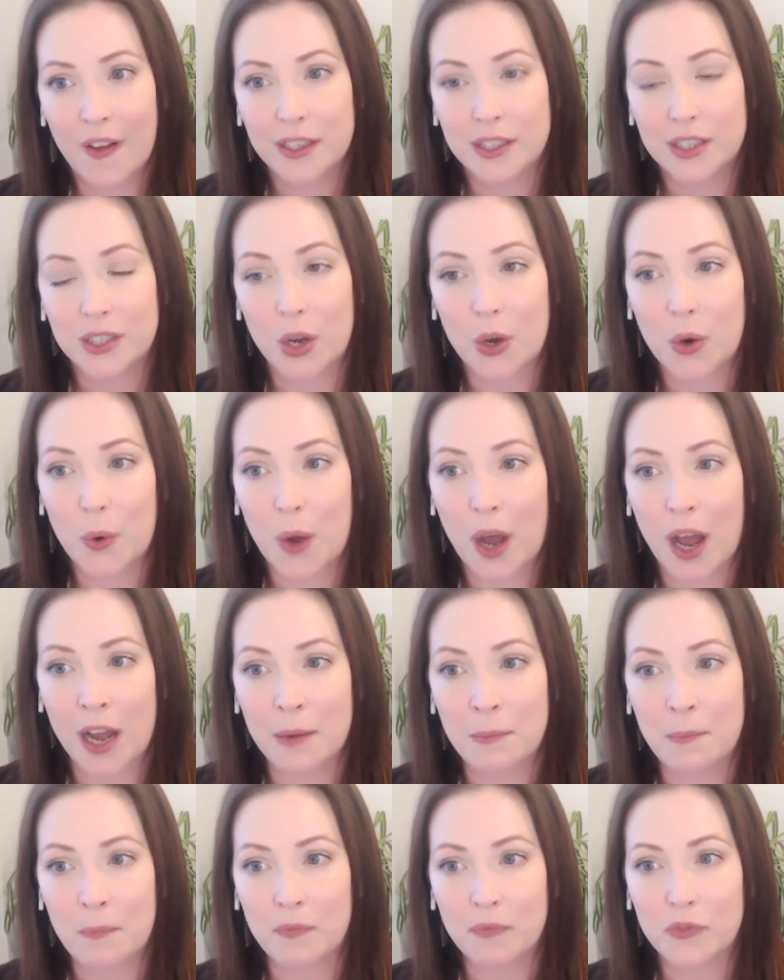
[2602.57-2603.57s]

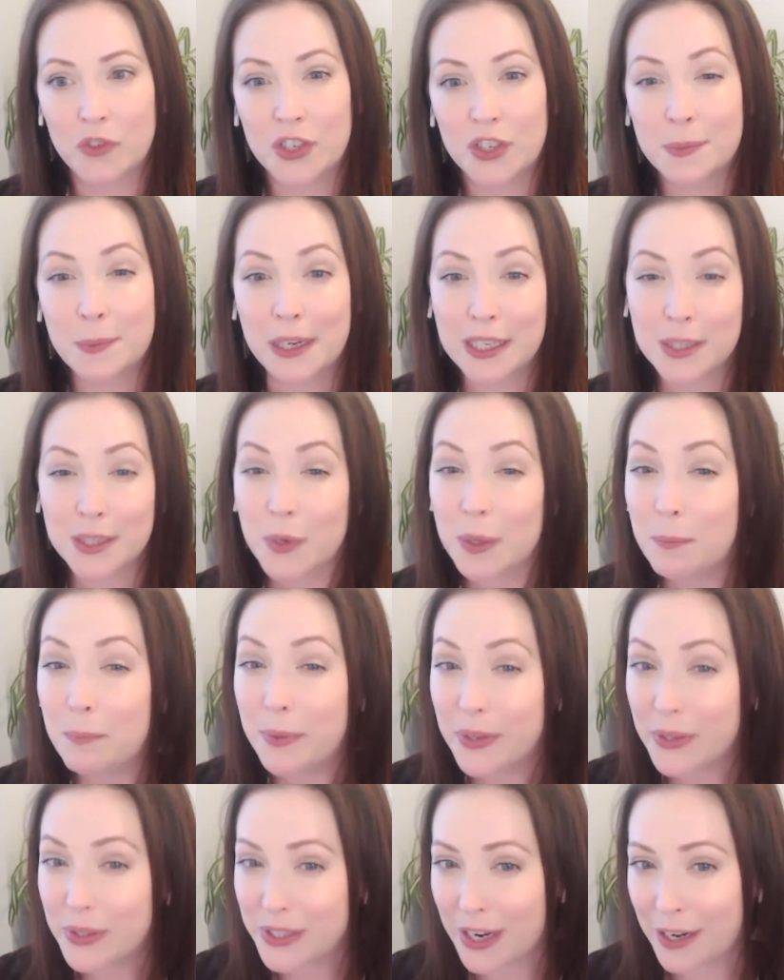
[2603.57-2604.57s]
So just because we
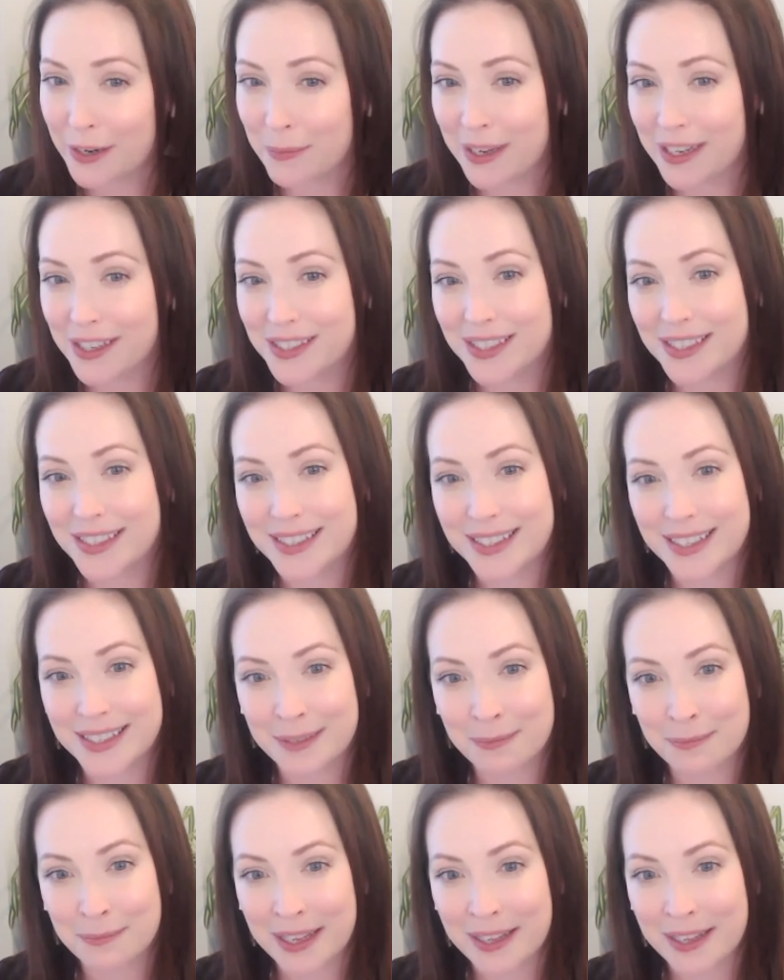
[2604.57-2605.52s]
build automations doesn't